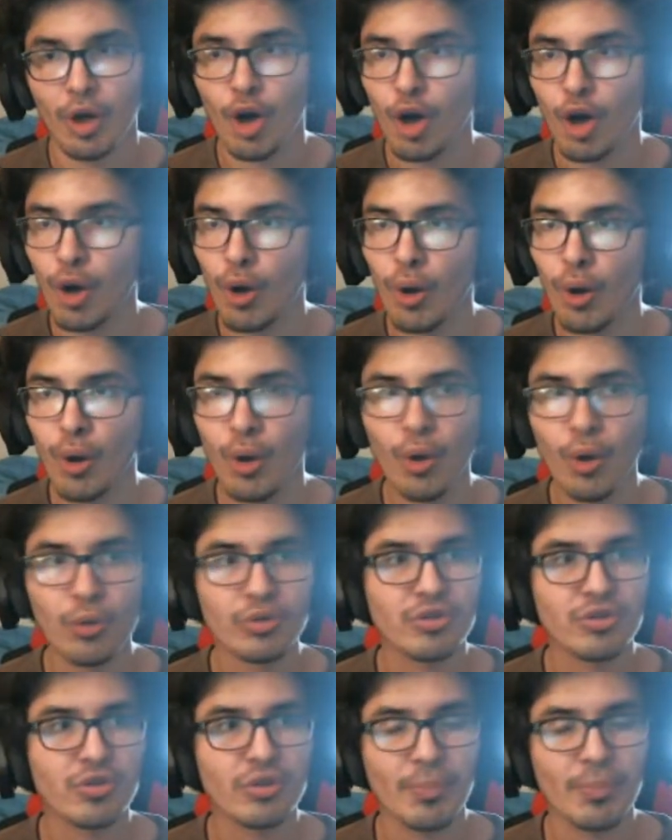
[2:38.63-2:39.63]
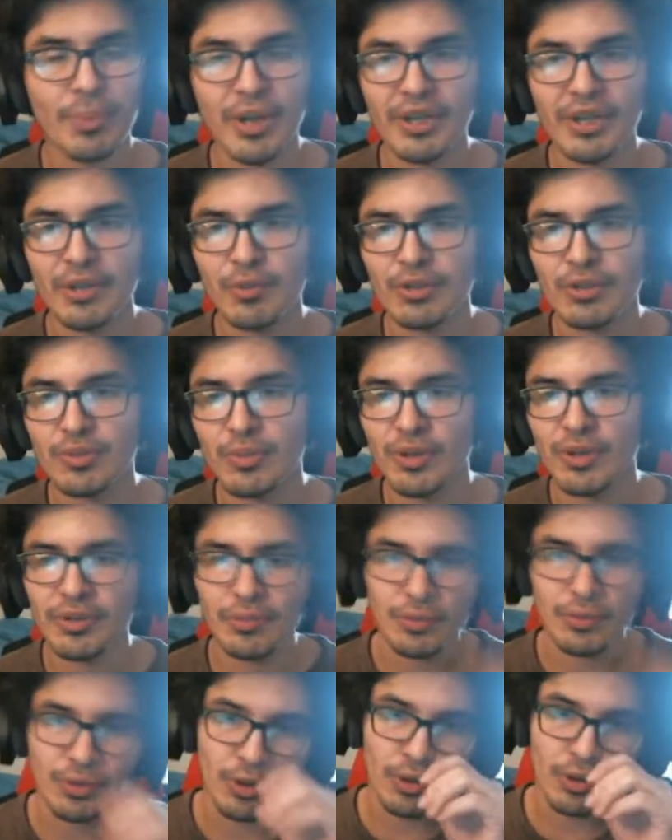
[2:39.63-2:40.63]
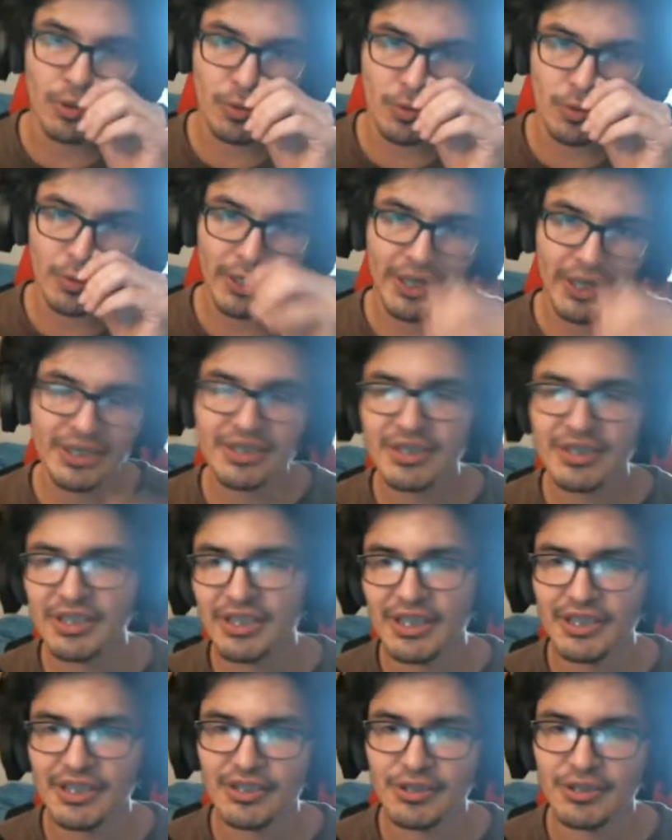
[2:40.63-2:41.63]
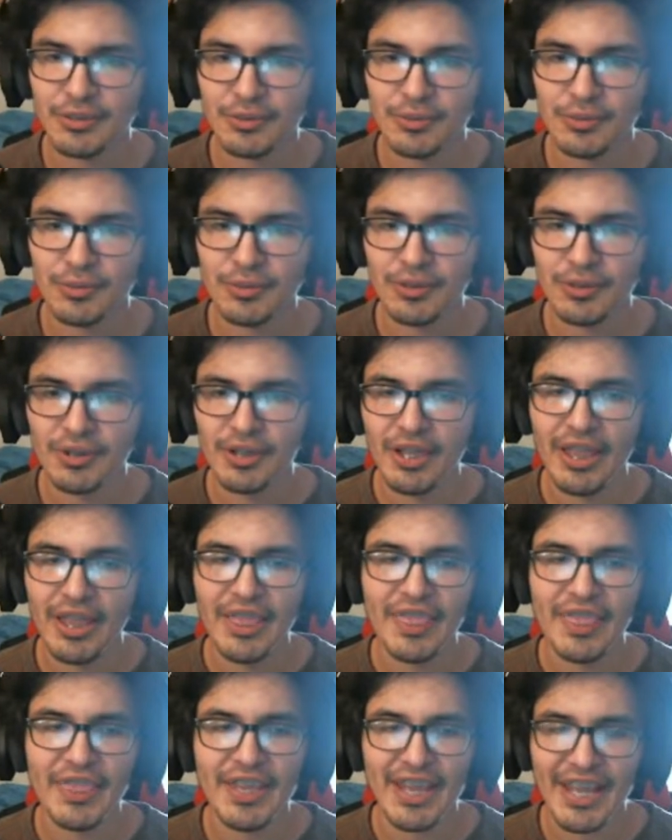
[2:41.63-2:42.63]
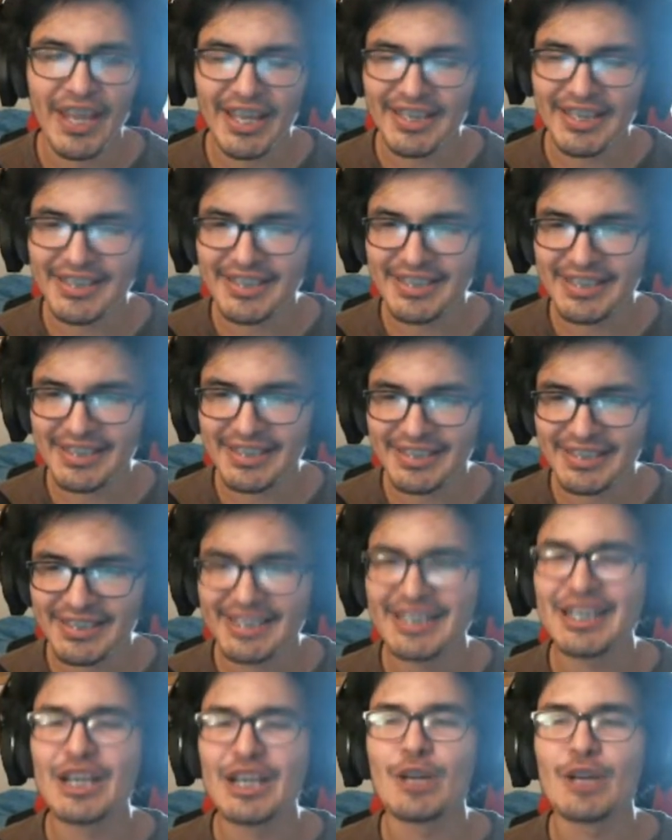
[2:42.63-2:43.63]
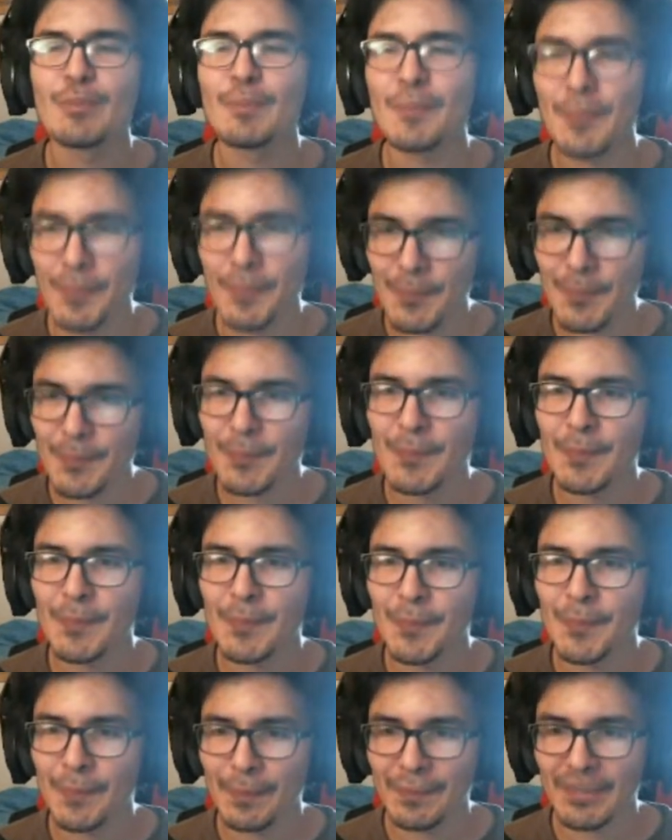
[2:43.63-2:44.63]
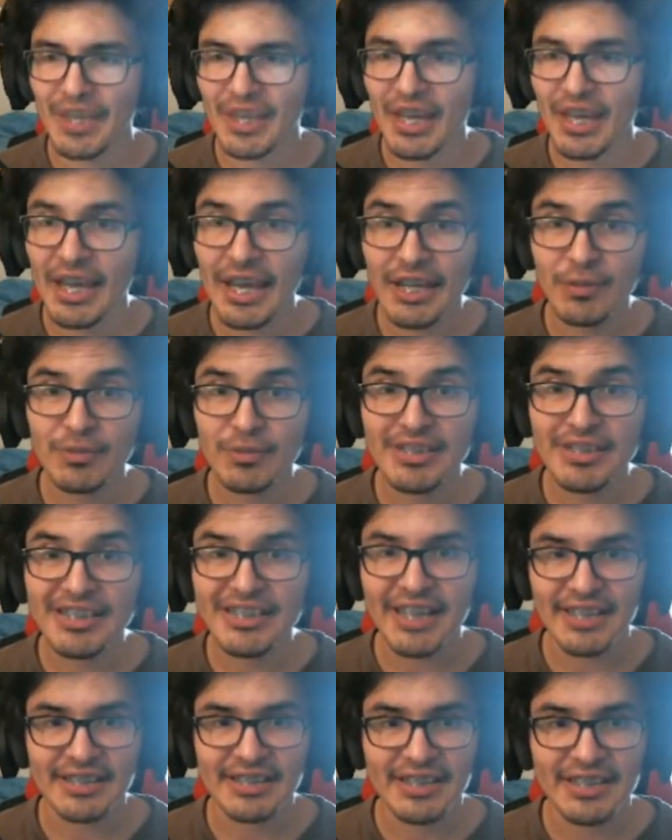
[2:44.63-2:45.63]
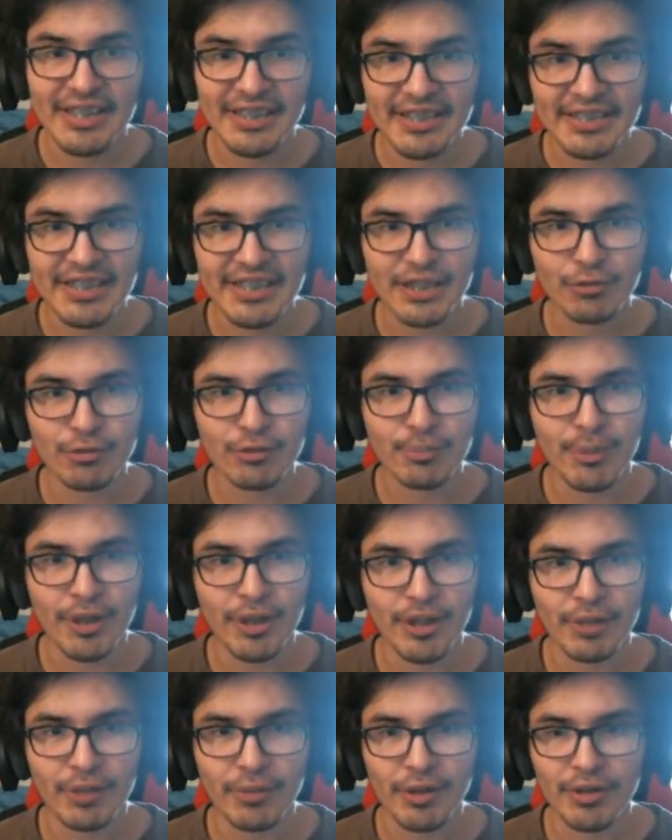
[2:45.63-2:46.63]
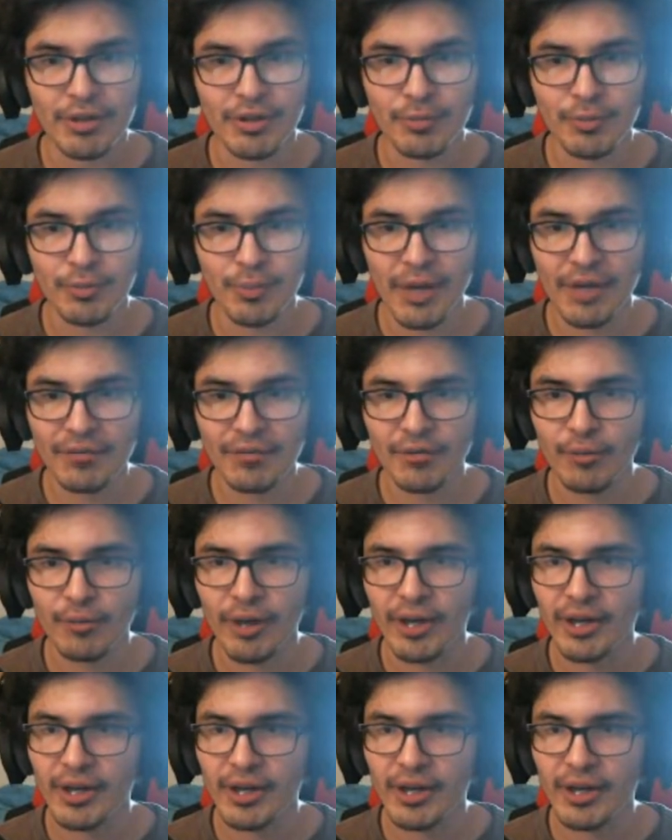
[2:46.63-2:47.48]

Oh, so depending which way you go actually gets you the endings. And it was these guys. These guys were spawning around in the room everywhere.